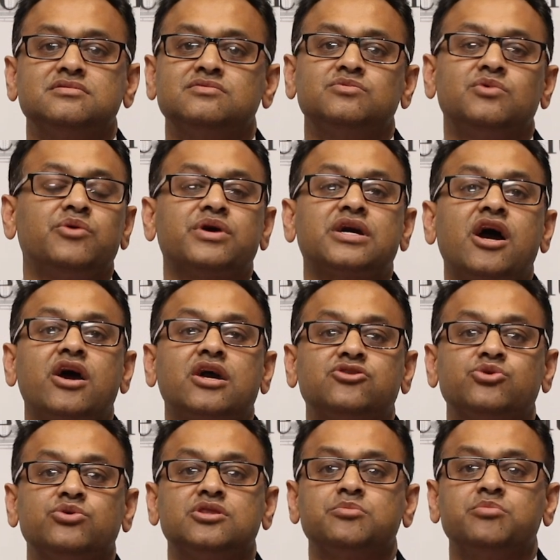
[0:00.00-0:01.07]
what we're going
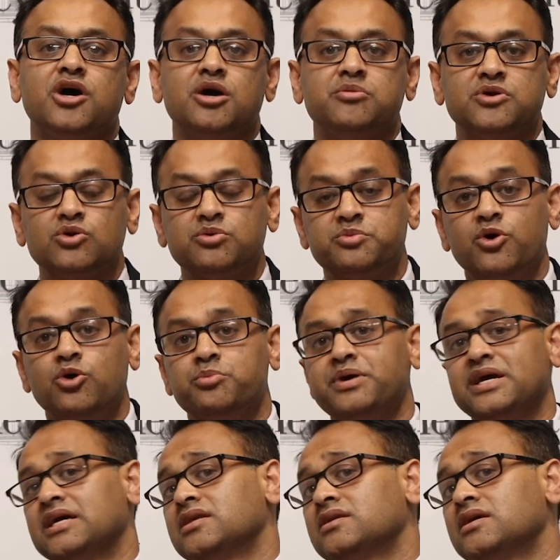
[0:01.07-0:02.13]
through at the moment,
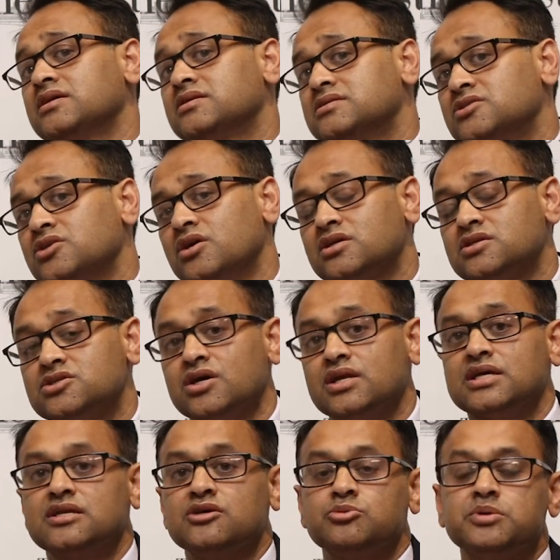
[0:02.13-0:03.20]
albeit it's
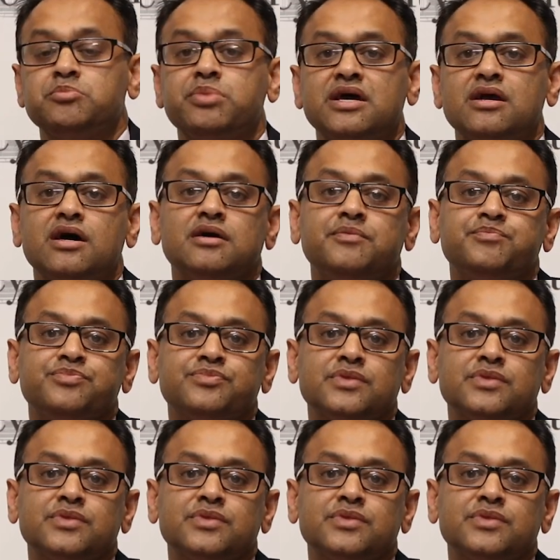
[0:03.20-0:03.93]
certainly a little bit better